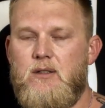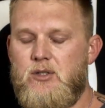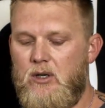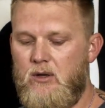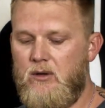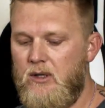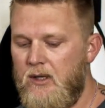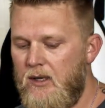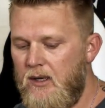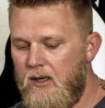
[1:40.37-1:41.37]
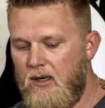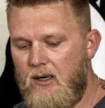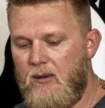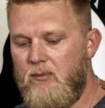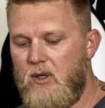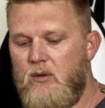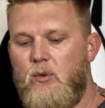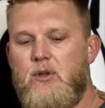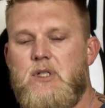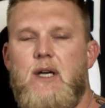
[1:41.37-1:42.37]
So um,
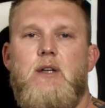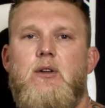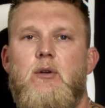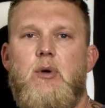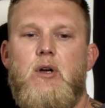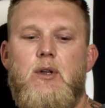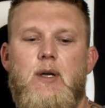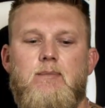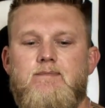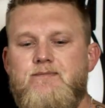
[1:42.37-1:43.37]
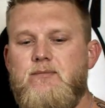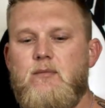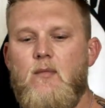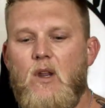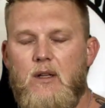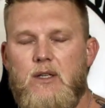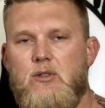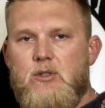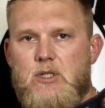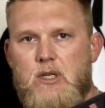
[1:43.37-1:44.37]
when you're tightening your barrel nut, I
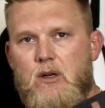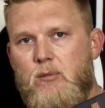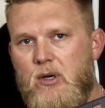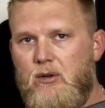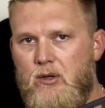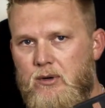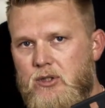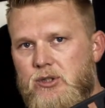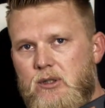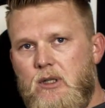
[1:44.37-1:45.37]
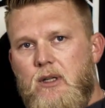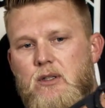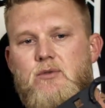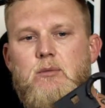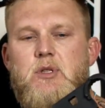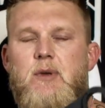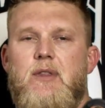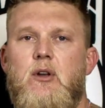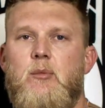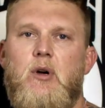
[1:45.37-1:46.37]
like to use a standard barrel nut wrench. And this from
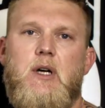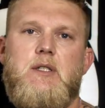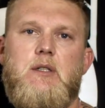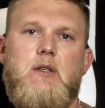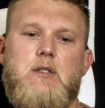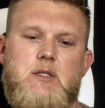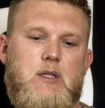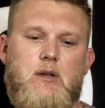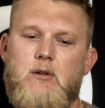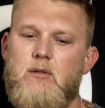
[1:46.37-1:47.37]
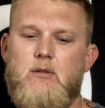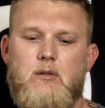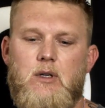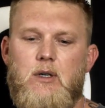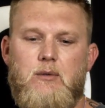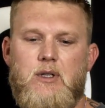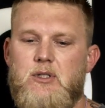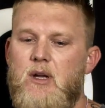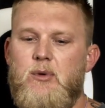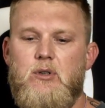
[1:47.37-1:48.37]
Smith Enterprise, and it's standard uh,
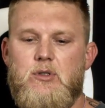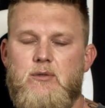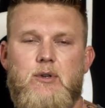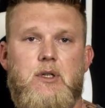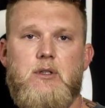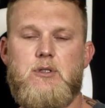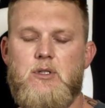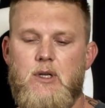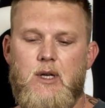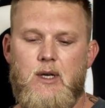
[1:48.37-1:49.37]
wrench that I've been using for years.